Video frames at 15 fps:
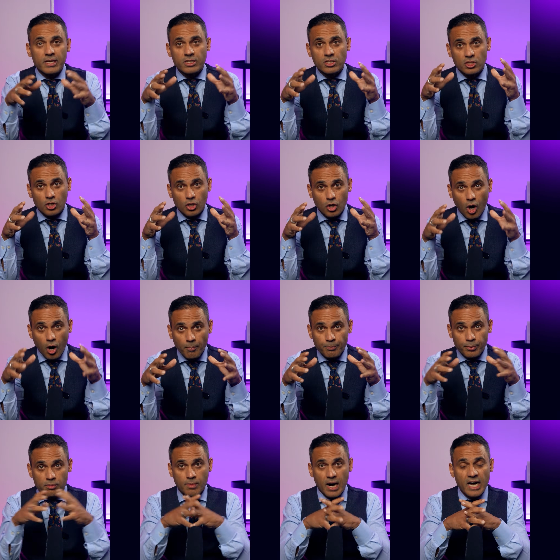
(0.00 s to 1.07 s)
is
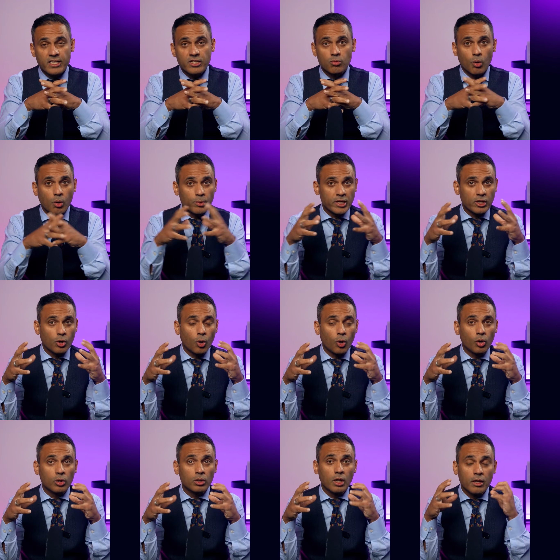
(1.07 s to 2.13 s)
compromised, what we
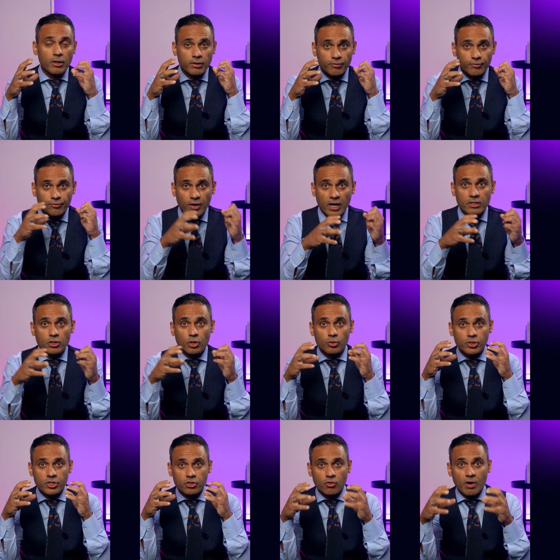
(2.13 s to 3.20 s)
call the
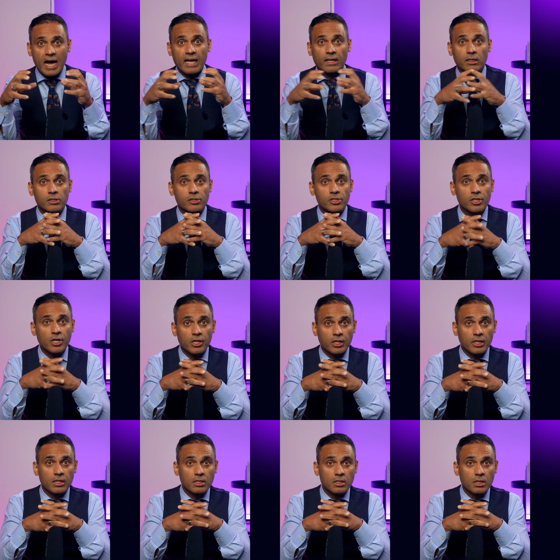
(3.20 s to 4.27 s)
frontostriatal
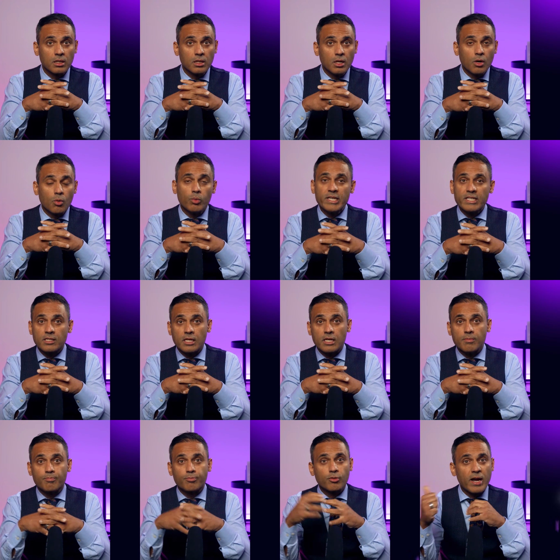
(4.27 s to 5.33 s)
circuit, we see
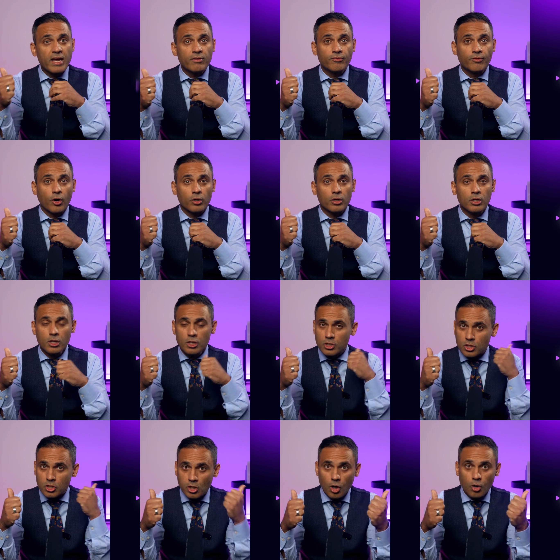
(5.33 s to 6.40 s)
brain fog,
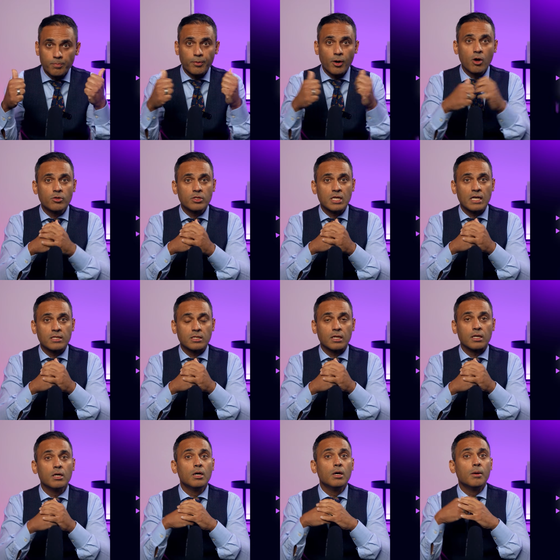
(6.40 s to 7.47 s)
slowed processing,
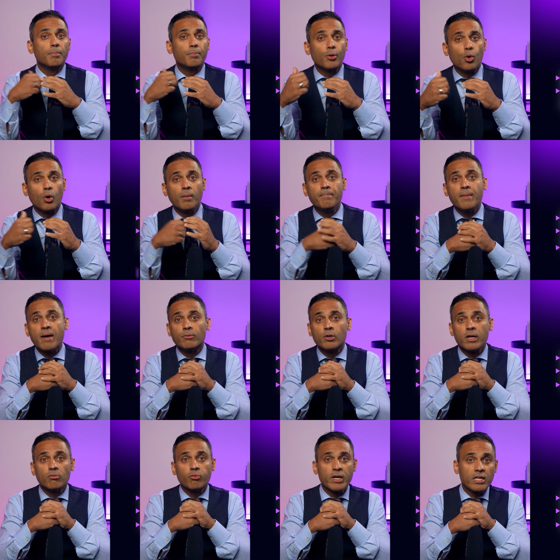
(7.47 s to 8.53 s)
poor
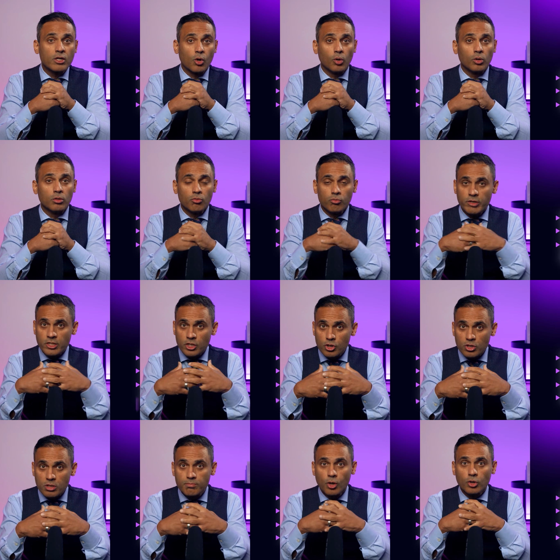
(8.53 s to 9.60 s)
memory recall,
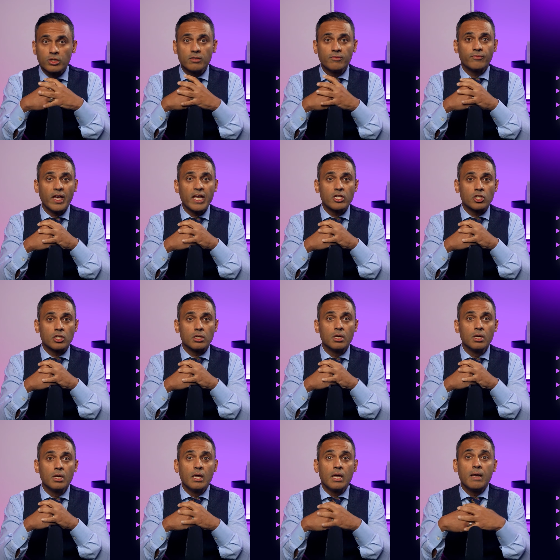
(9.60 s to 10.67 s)
reduced motivation,
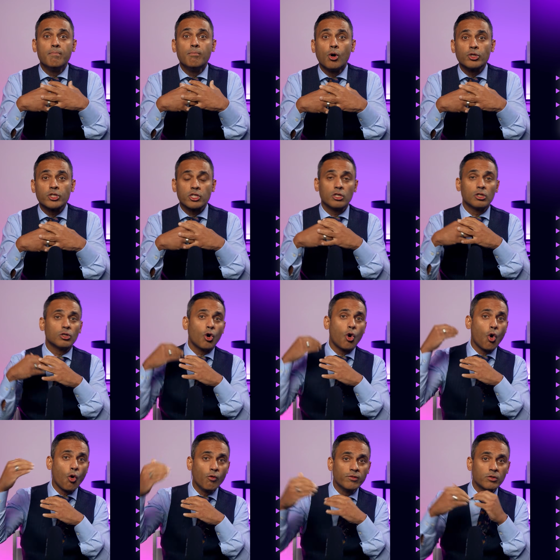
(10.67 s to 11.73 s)
emotional
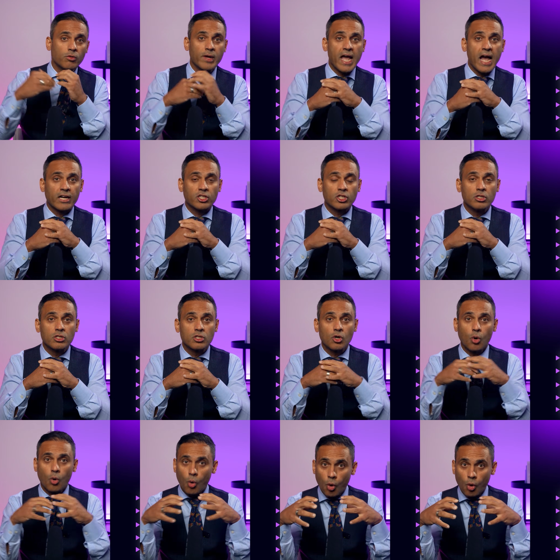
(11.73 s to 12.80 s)
overreactions,
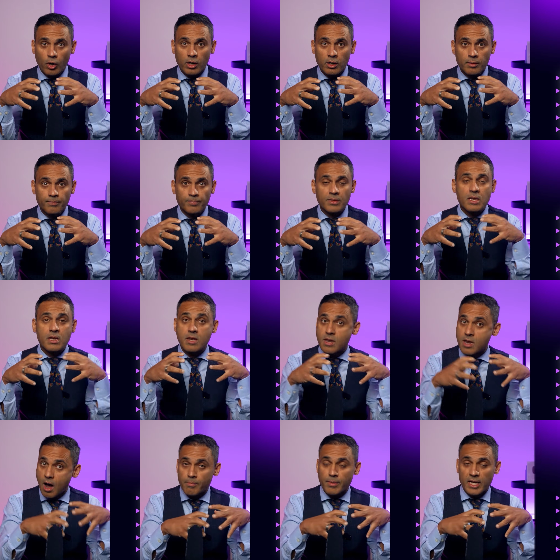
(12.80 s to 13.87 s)
or
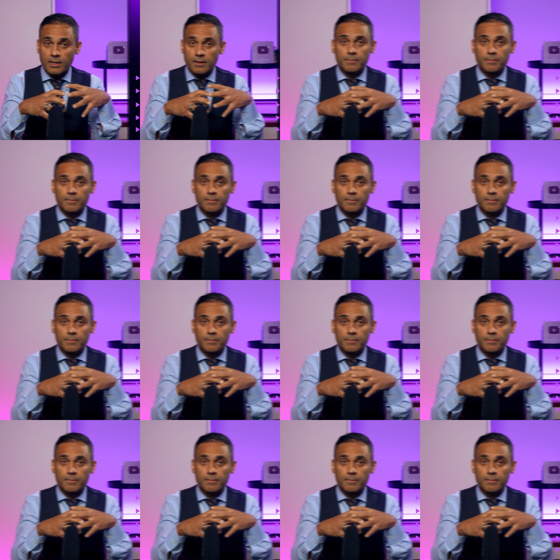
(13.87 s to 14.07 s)
numbing.